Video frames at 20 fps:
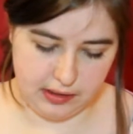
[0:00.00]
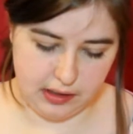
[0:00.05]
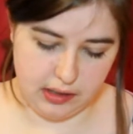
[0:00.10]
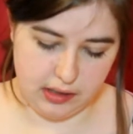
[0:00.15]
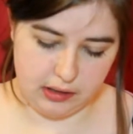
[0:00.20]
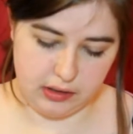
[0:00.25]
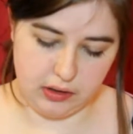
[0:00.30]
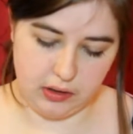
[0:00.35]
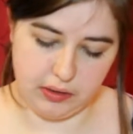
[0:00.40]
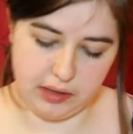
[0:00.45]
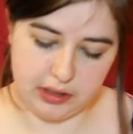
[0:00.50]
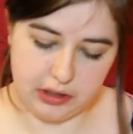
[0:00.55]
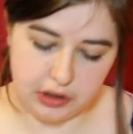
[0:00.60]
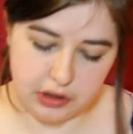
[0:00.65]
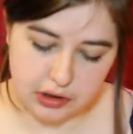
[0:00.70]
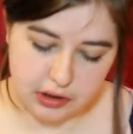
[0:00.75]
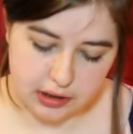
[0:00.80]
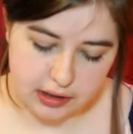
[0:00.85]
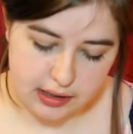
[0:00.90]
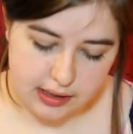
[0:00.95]
So it
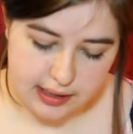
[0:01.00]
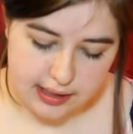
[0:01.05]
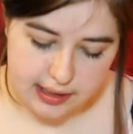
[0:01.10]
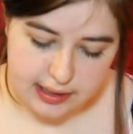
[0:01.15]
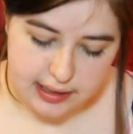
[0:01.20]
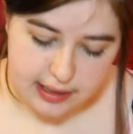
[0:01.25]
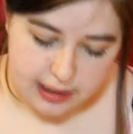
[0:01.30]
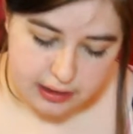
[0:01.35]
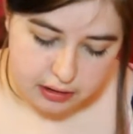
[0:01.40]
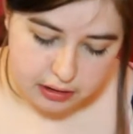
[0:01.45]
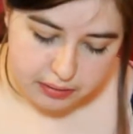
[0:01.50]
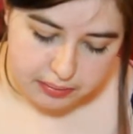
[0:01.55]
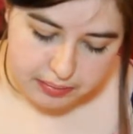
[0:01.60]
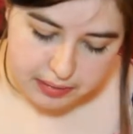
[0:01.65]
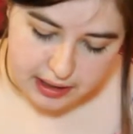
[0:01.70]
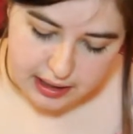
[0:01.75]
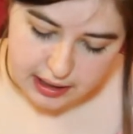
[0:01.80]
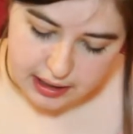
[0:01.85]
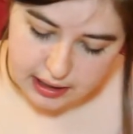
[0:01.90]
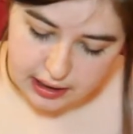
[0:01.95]
should still
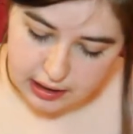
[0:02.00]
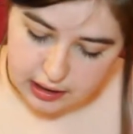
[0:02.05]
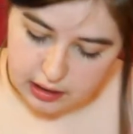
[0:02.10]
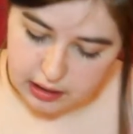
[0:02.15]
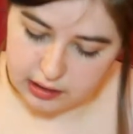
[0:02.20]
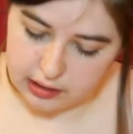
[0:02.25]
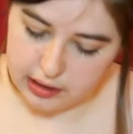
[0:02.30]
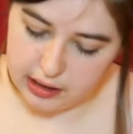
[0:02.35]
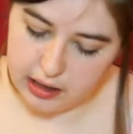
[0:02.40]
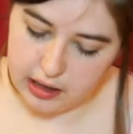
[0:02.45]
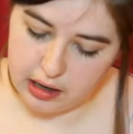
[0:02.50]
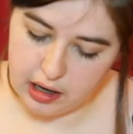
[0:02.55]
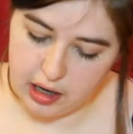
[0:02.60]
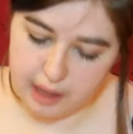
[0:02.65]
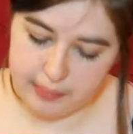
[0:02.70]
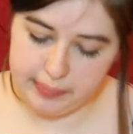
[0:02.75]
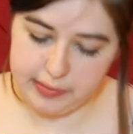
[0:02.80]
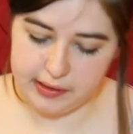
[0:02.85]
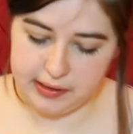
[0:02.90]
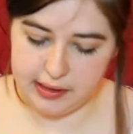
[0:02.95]
be on the
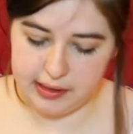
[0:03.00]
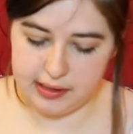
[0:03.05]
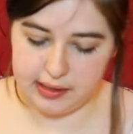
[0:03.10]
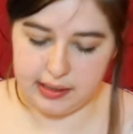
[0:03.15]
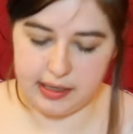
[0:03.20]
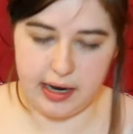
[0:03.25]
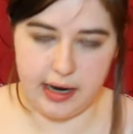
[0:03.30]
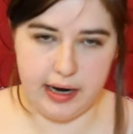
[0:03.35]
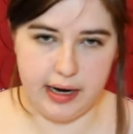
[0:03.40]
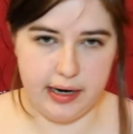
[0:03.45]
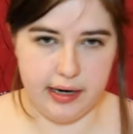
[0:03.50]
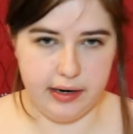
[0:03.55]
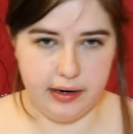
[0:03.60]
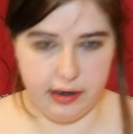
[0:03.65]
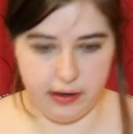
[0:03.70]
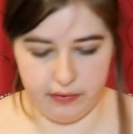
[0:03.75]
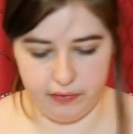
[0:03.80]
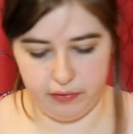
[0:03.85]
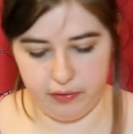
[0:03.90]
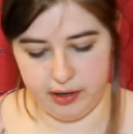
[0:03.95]
opposite side
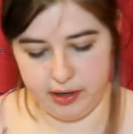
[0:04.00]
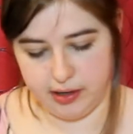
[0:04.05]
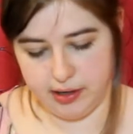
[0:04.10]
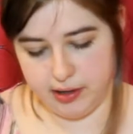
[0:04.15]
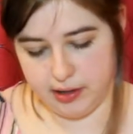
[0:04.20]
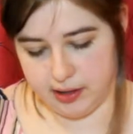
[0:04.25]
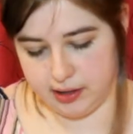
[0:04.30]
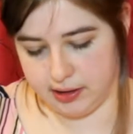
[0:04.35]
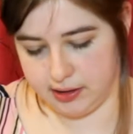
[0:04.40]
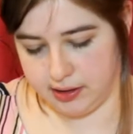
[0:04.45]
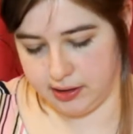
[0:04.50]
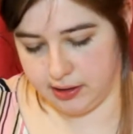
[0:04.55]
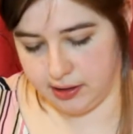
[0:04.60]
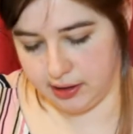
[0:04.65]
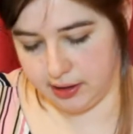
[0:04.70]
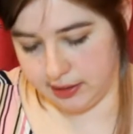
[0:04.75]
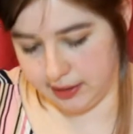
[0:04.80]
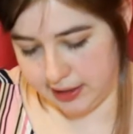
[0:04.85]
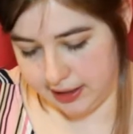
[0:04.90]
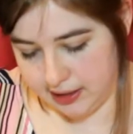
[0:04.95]
of where
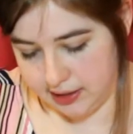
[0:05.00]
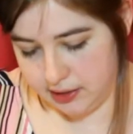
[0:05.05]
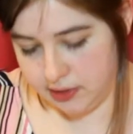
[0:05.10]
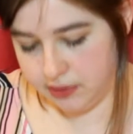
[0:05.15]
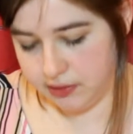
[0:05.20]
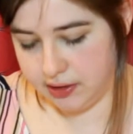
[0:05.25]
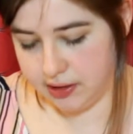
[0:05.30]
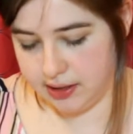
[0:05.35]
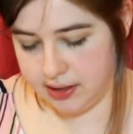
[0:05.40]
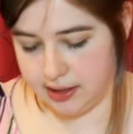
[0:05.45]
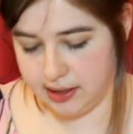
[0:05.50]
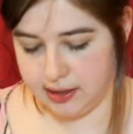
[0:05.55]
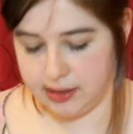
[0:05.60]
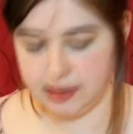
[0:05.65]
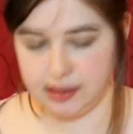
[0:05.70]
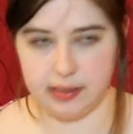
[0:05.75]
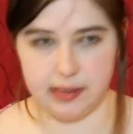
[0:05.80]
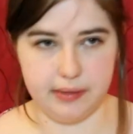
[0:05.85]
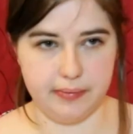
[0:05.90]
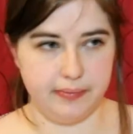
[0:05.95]
our light source
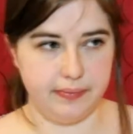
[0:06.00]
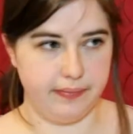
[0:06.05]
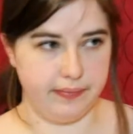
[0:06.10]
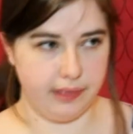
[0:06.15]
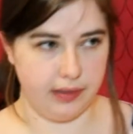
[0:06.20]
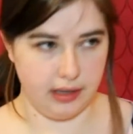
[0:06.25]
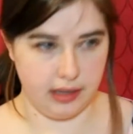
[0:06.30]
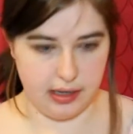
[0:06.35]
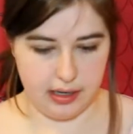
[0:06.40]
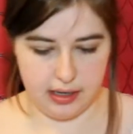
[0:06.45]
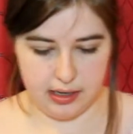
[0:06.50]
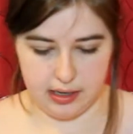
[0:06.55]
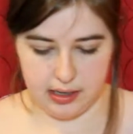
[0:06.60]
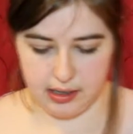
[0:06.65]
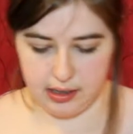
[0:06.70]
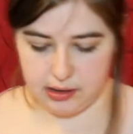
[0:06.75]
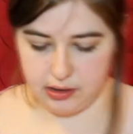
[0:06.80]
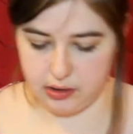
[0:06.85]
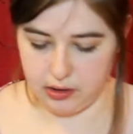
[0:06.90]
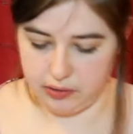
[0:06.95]
is.
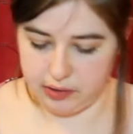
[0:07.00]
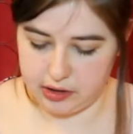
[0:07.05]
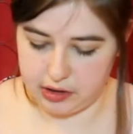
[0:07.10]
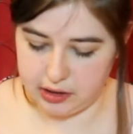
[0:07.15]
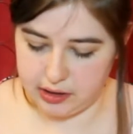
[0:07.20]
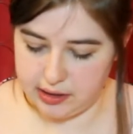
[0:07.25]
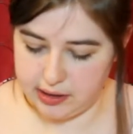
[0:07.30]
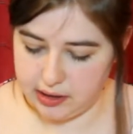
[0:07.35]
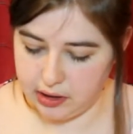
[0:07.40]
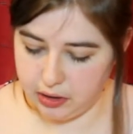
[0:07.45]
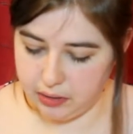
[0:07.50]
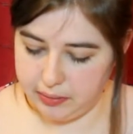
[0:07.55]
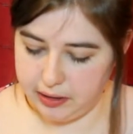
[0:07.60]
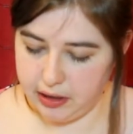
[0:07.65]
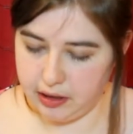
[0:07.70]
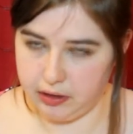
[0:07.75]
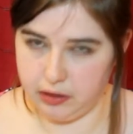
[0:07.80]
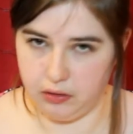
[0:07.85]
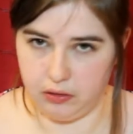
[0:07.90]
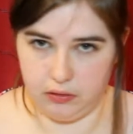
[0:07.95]
So it should still be
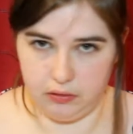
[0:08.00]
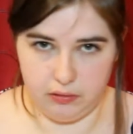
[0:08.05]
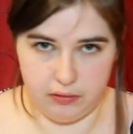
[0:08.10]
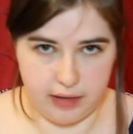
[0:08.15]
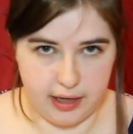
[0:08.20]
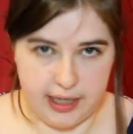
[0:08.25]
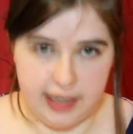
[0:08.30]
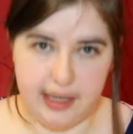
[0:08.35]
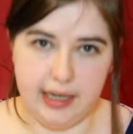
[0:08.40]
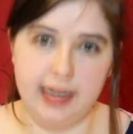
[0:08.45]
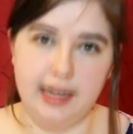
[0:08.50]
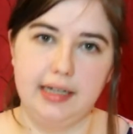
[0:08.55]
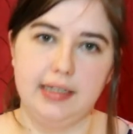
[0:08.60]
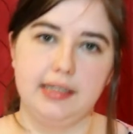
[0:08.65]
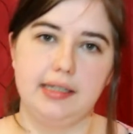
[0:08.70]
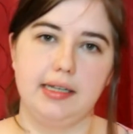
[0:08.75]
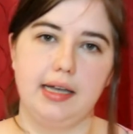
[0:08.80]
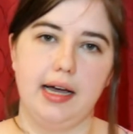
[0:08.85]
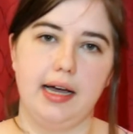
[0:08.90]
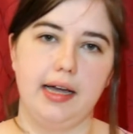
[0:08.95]
on the right-hand
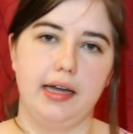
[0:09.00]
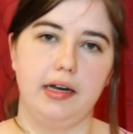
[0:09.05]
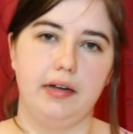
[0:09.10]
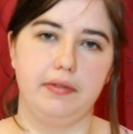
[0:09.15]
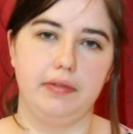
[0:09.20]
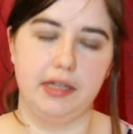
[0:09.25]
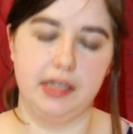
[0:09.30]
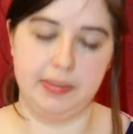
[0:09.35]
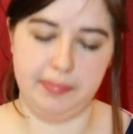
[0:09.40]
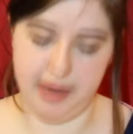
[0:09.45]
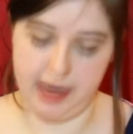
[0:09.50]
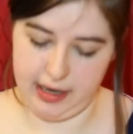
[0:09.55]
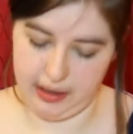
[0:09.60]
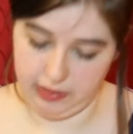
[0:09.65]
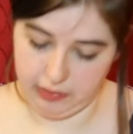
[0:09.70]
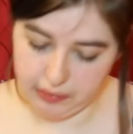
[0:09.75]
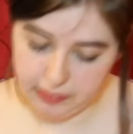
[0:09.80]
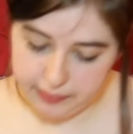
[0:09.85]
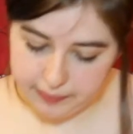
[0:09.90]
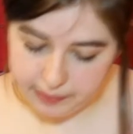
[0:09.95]
side of this
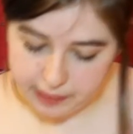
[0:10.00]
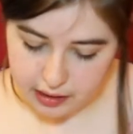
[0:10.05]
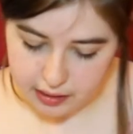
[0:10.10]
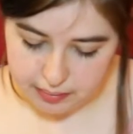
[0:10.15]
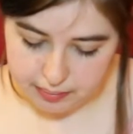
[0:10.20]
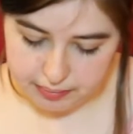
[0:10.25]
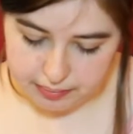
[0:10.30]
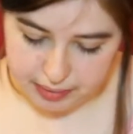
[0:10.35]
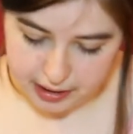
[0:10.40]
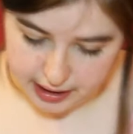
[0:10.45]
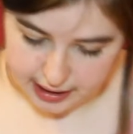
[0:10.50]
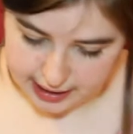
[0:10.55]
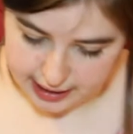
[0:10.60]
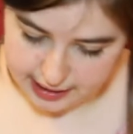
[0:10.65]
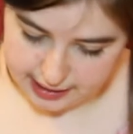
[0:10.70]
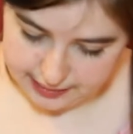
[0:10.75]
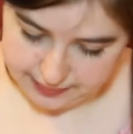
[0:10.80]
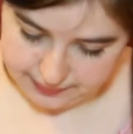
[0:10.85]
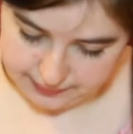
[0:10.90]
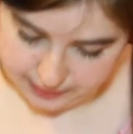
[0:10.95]
panel, but
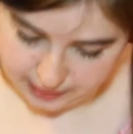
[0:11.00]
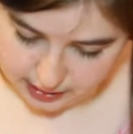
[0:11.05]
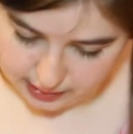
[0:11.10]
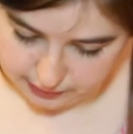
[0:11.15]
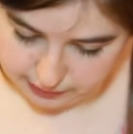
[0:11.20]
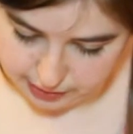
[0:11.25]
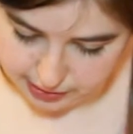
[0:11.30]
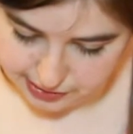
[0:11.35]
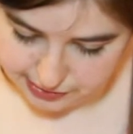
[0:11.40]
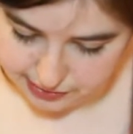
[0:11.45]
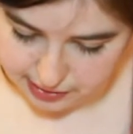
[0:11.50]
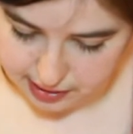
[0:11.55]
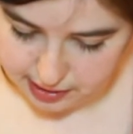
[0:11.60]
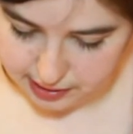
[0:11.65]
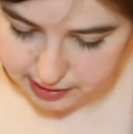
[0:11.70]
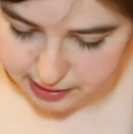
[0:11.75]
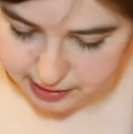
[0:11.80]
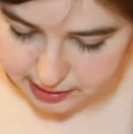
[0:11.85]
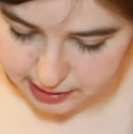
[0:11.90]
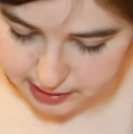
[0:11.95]
if we draw
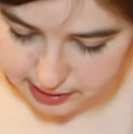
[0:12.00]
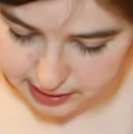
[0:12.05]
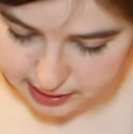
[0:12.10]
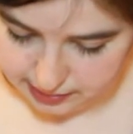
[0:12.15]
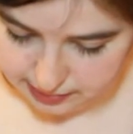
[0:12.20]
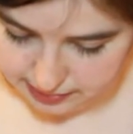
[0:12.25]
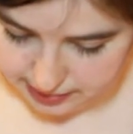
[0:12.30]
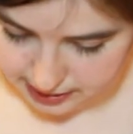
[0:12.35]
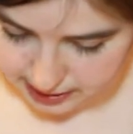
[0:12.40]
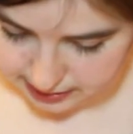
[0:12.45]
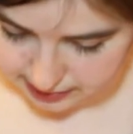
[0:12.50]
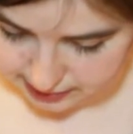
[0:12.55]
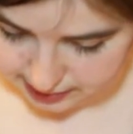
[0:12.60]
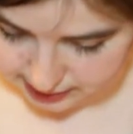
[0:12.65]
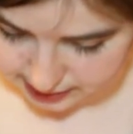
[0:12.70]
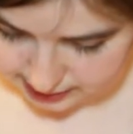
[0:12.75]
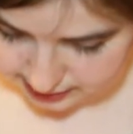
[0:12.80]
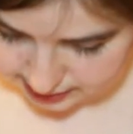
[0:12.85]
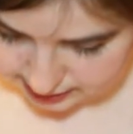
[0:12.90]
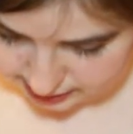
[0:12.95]
our sunbeams
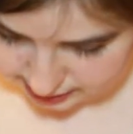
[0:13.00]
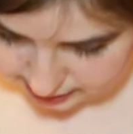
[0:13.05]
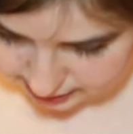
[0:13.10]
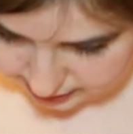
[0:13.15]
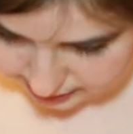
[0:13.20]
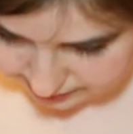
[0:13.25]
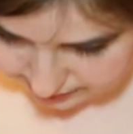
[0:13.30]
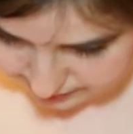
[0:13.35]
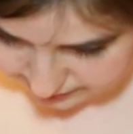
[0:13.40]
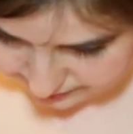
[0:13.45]
this time,